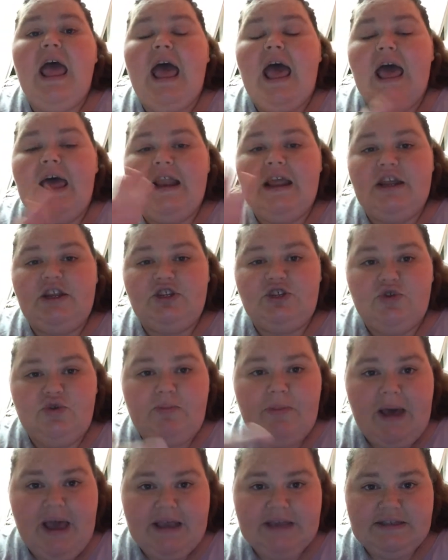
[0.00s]
And I do
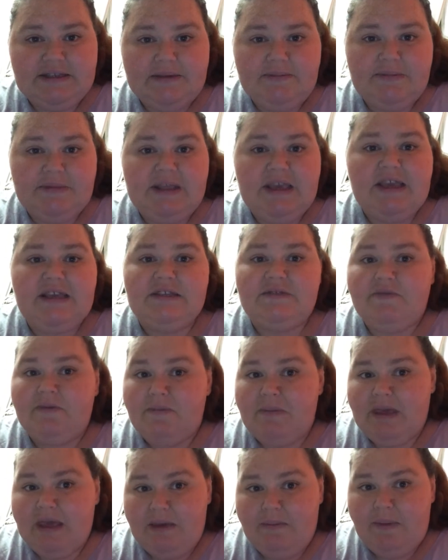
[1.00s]
buy some things from
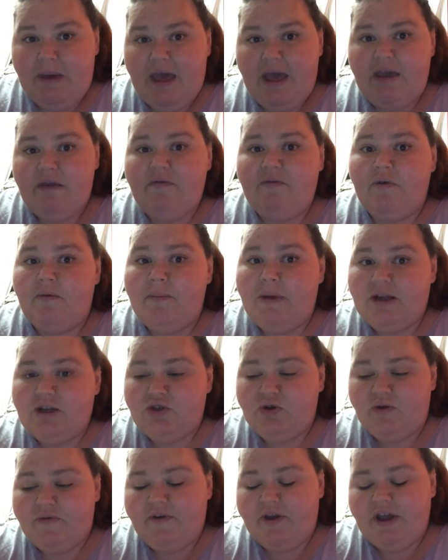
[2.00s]
eBay for my
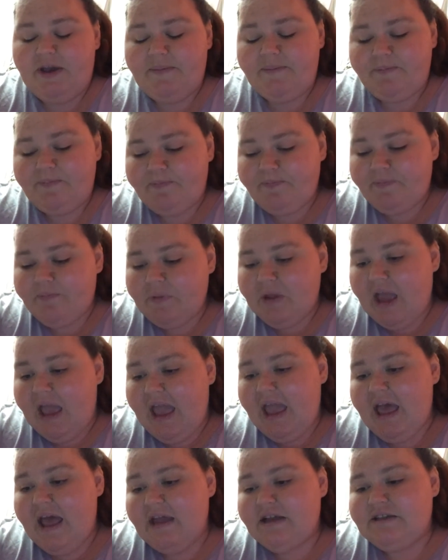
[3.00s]
jewelry
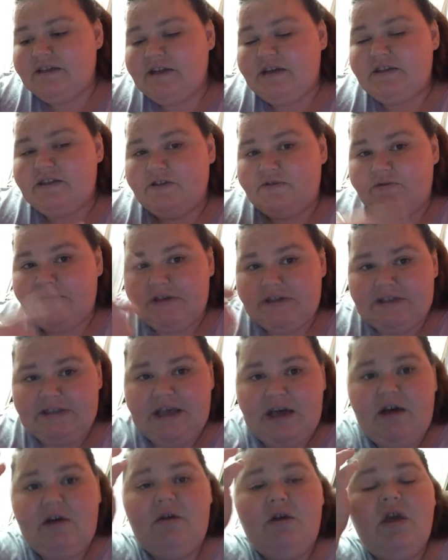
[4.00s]
and uh, to
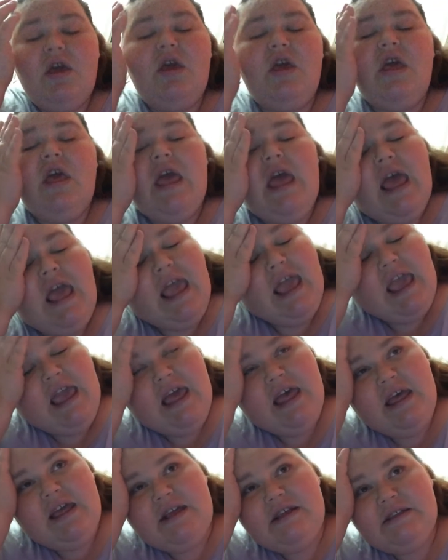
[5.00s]
resell.
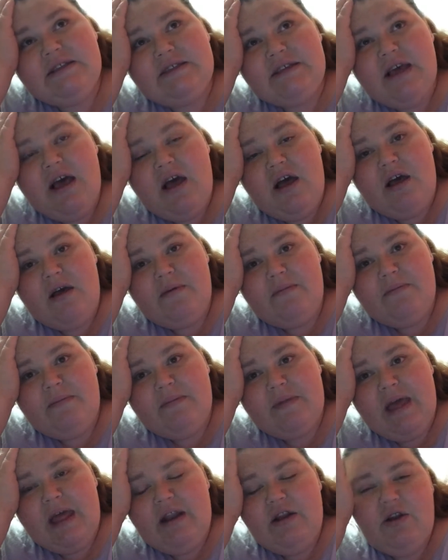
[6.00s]
And um,
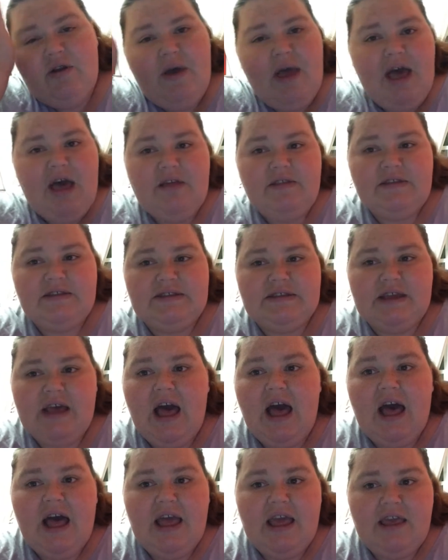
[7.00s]
I don't know how this
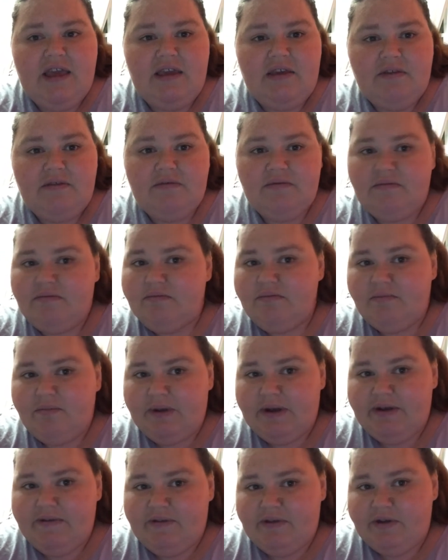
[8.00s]
guy,
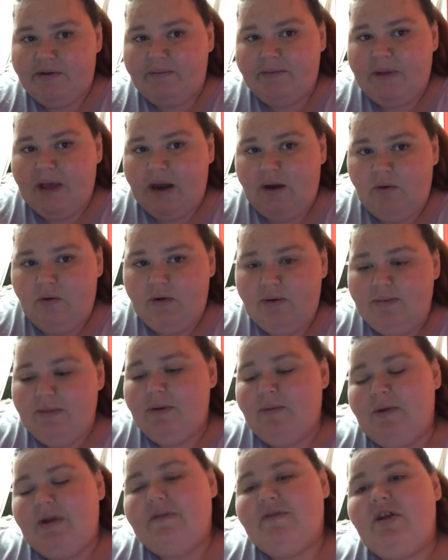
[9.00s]
whatever, got a hold of me,
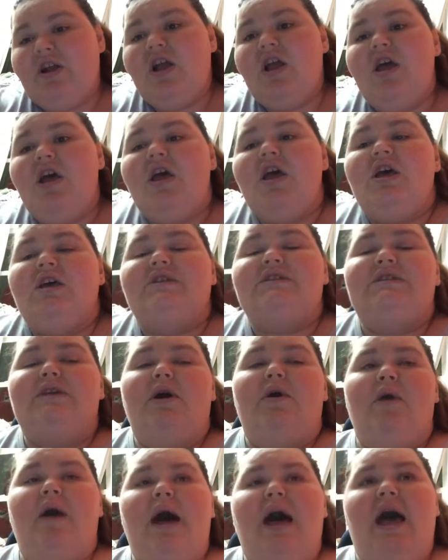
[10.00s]
whatever.
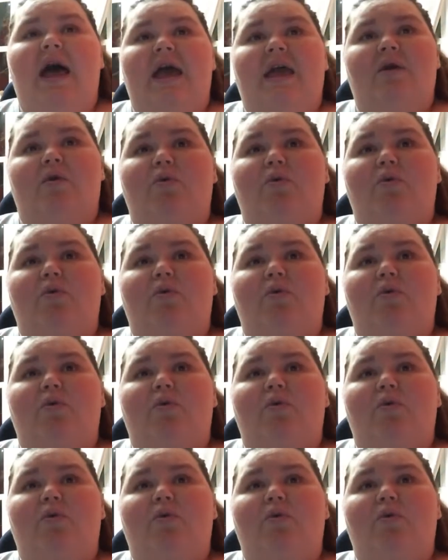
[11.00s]
So I